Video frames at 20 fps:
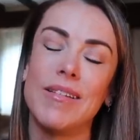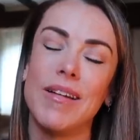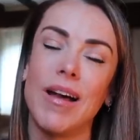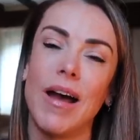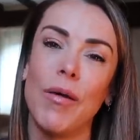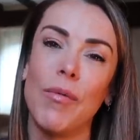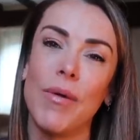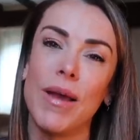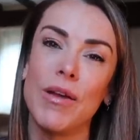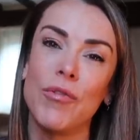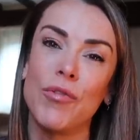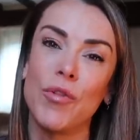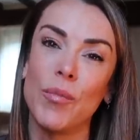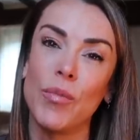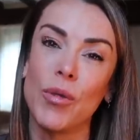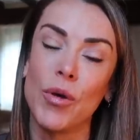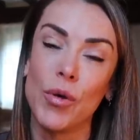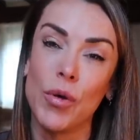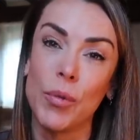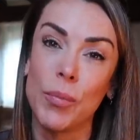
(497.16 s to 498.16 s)
away
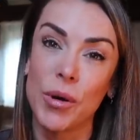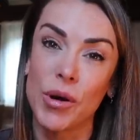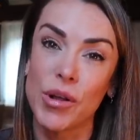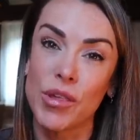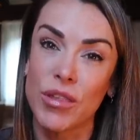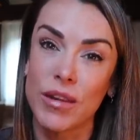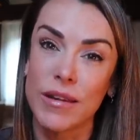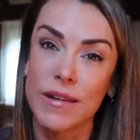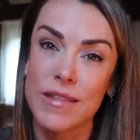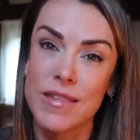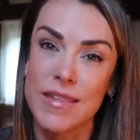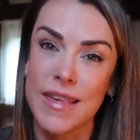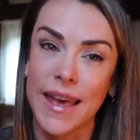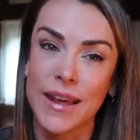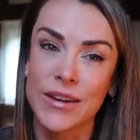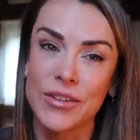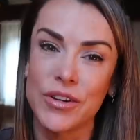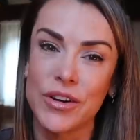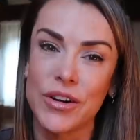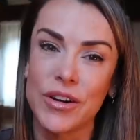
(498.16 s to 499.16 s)
from the whole personal
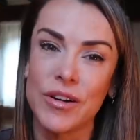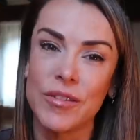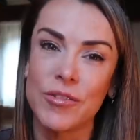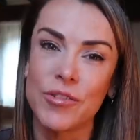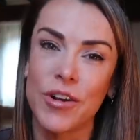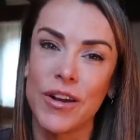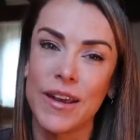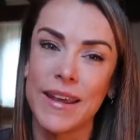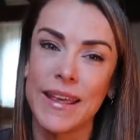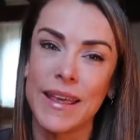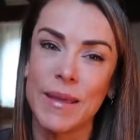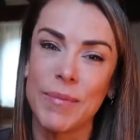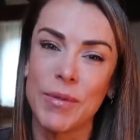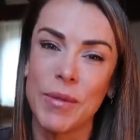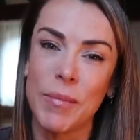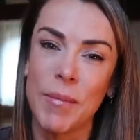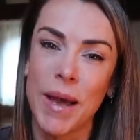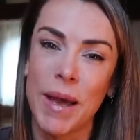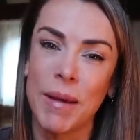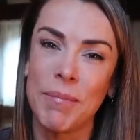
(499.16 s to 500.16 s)
sector. Try and keep
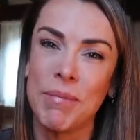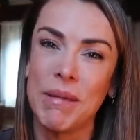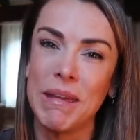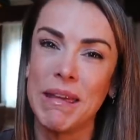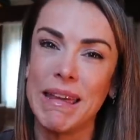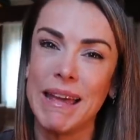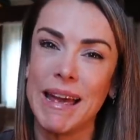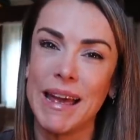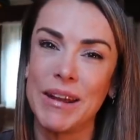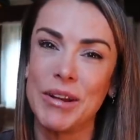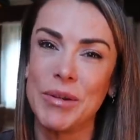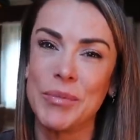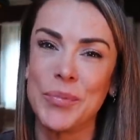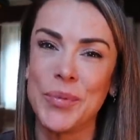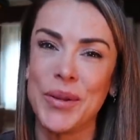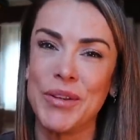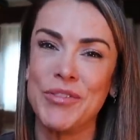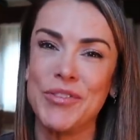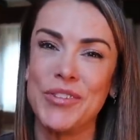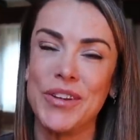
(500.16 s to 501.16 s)
them happy and
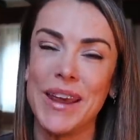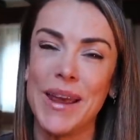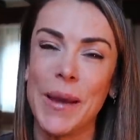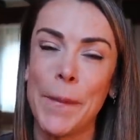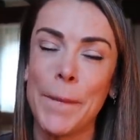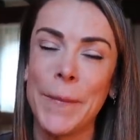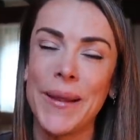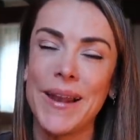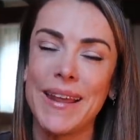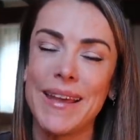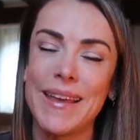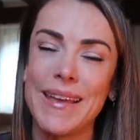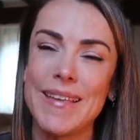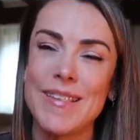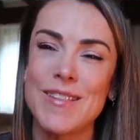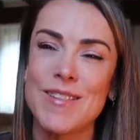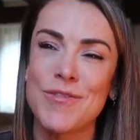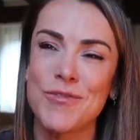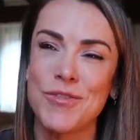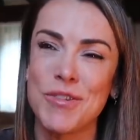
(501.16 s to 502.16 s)
uplifting,
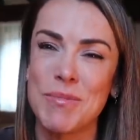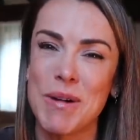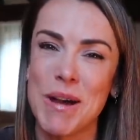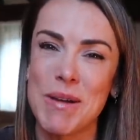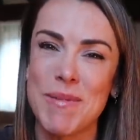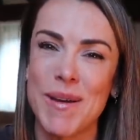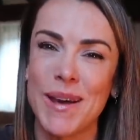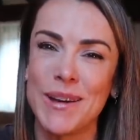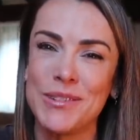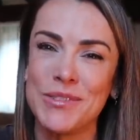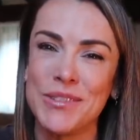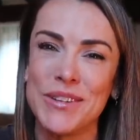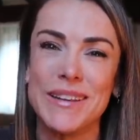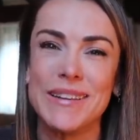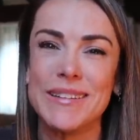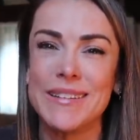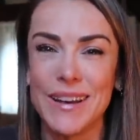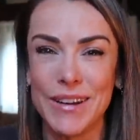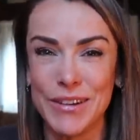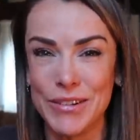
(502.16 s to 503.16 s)
please, for my
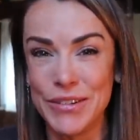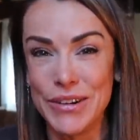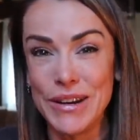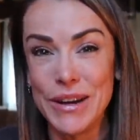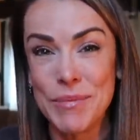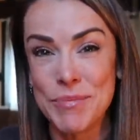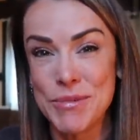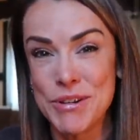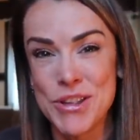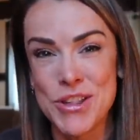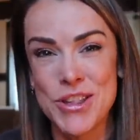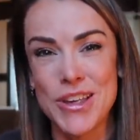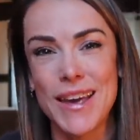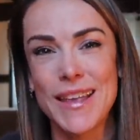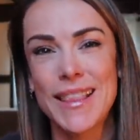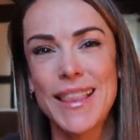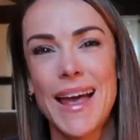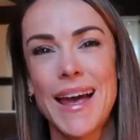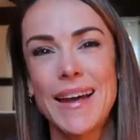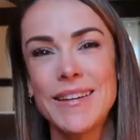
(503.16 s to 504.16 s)
benefit. I would really
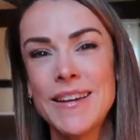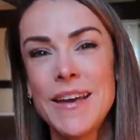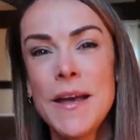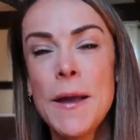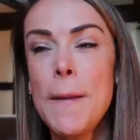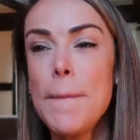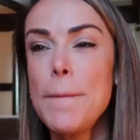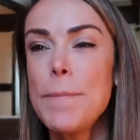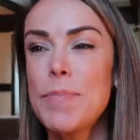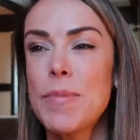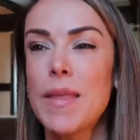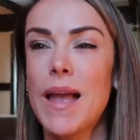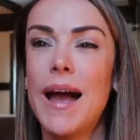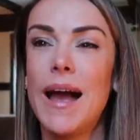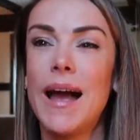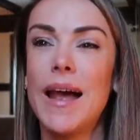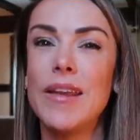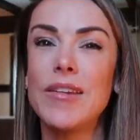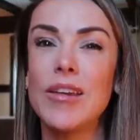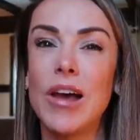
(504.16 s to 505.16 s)
appreciate that,
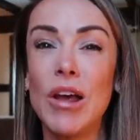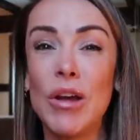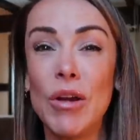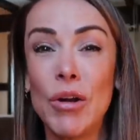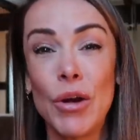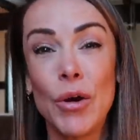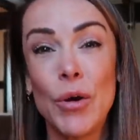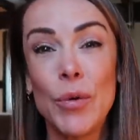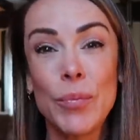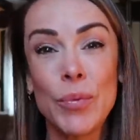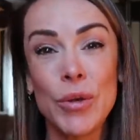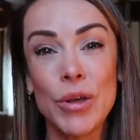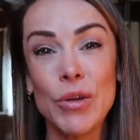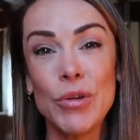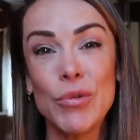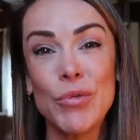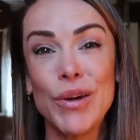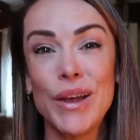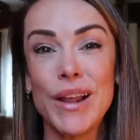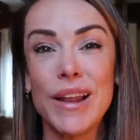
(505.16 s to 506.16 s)
and I hope
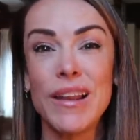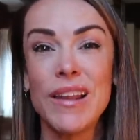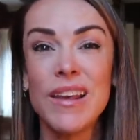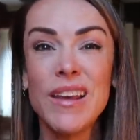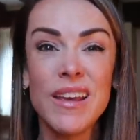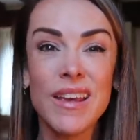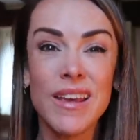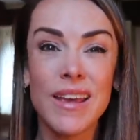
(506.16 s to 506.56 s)
you will